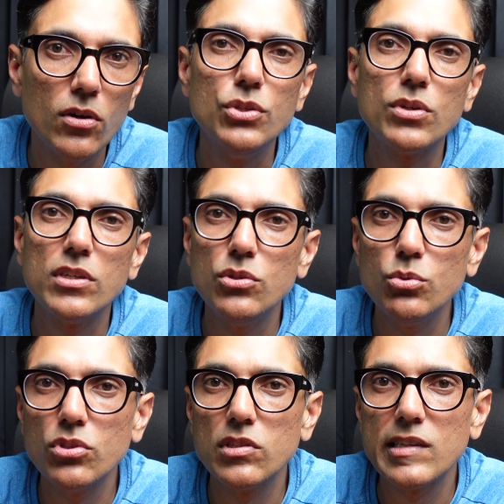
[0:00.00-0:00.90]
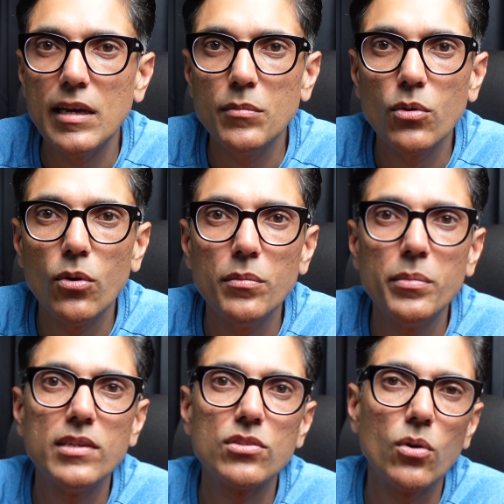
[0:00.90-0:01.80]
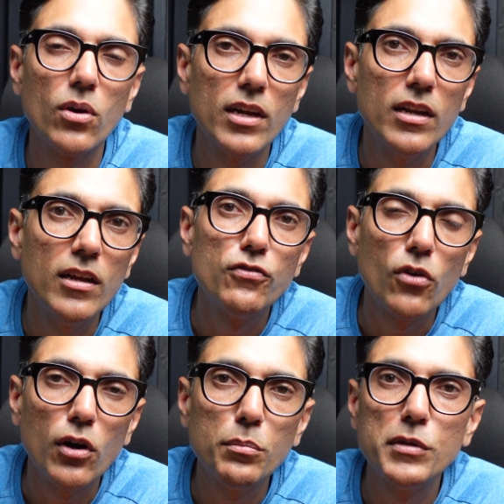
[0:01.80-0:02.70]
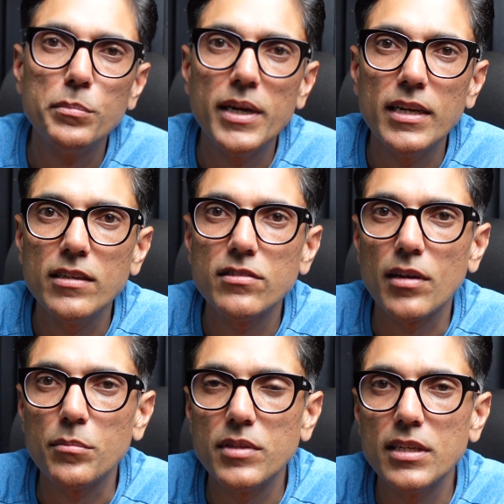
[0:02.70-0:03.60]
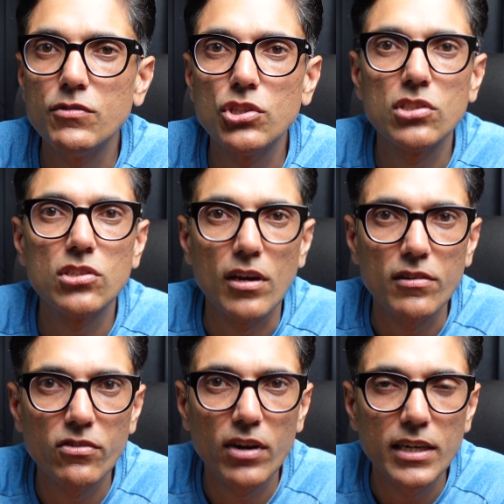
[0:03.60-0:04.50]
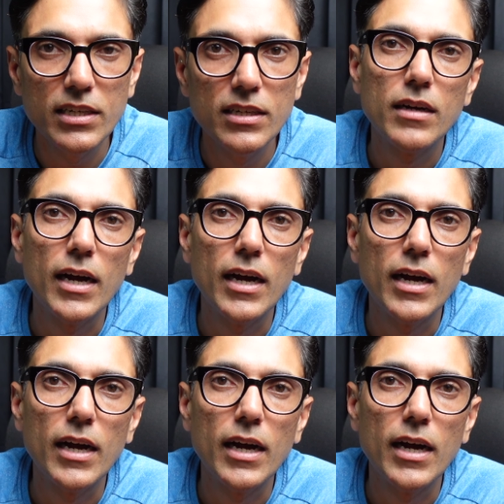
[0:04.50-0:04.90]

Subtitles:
You can use the same cold pressed oil for preparing something which is stir fried.